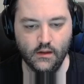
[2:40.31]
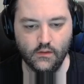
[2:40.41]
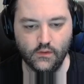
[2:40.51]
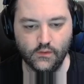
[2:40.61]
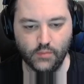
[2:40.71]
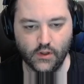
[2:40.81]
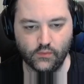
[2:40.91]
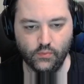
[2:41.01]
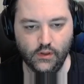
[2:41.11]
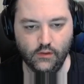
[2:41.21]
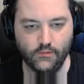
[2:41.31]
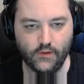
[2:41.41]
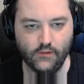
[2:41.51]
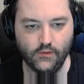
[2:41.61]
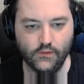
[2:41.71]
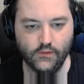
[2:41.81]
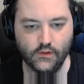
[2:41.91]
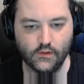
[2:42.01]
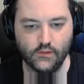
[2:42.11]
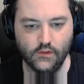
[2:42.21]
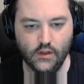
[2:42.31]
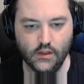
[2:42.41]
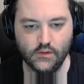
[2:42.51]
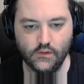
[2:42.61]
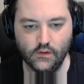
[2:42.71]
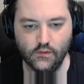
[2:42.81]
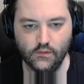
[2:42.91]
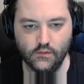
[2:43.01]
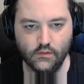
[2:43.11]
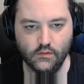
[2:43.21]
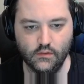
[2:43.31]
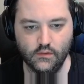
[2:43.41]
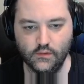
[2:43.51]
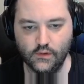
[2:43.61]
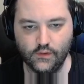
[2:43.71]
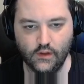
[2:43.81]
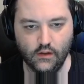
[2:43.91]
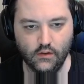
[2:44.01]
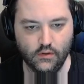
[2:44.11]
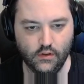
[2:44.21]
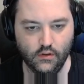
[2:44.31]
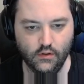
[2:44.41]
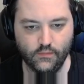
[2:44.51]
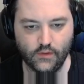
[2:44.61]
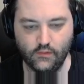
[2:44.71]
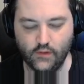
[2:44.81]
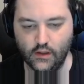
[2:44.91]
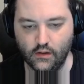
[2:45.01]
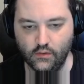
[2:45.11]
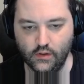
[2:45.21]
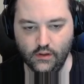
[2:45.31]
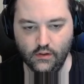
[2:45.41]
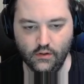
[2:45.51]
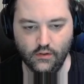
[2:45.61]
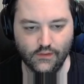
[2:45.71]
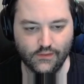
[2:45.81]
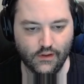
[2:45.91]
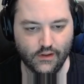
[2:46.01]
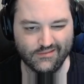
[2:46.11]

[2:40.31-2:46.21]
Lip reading: This box, we need 5 and 6 in edge cells. 6 can't go here, 5 can't go here. That's not